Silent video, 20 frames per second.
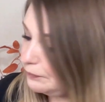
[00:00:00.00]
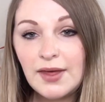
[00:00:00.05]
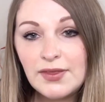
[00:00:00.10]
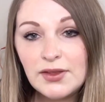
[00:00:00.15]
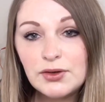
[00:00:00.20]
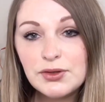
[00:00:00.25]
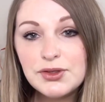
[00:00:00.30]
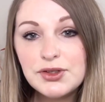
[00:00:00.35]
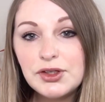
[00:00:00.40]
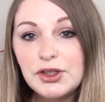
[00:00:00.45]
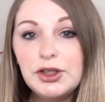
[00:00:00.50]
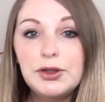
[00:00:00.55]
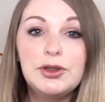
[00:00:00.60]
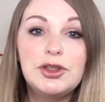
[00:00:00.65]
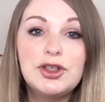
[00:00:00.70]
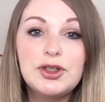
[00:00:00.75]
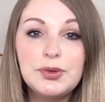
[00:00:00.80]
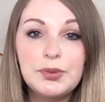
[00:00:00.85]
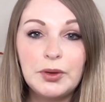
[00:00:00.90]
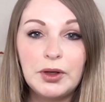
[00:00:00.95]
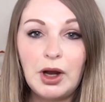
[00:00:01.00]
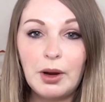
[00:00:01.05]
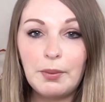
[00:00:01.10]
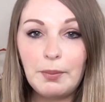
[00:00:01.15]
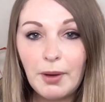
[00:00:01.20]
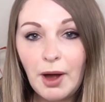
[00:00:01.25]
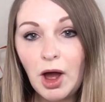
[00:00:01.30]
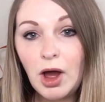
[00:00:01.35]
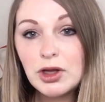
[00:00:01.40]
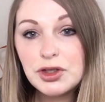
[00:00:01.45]
And then also you just want a
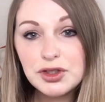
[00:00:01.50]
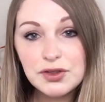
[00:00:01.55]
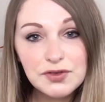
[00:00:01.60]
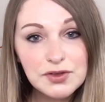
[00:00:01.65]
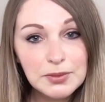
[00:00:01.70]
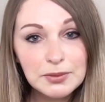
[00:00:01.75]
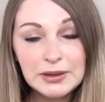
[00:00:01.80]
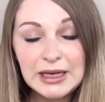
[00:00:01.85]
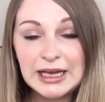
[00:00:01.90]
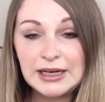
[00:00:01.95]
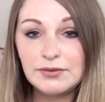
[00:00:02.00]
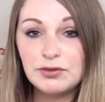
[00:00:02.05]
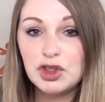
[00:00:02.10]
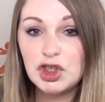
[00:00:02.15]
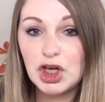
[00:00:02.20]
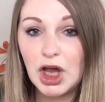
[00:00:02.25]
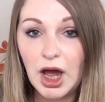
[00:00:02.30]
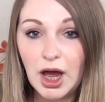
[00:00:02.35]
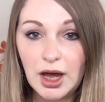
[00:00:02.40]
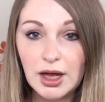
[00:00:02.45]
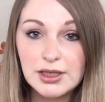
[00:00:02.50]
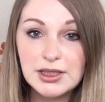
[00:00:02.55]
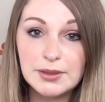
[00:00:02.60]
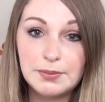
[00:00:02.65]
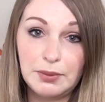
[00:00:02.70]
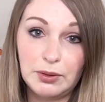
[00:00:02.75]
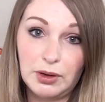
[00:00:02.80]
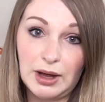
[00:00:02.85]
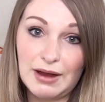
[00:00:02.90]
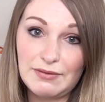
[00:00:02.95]
pot of some kind of jar to
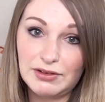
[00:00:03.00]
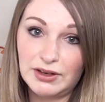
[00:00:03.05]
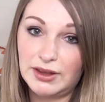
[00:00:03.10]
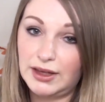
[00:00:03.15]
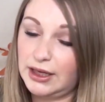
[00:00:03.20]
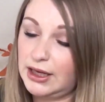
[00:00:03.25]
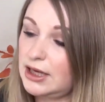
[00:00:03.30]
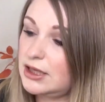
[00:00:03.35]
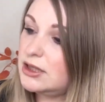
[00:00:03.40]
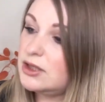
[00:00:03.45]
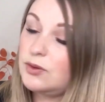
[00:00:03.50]
put everything in.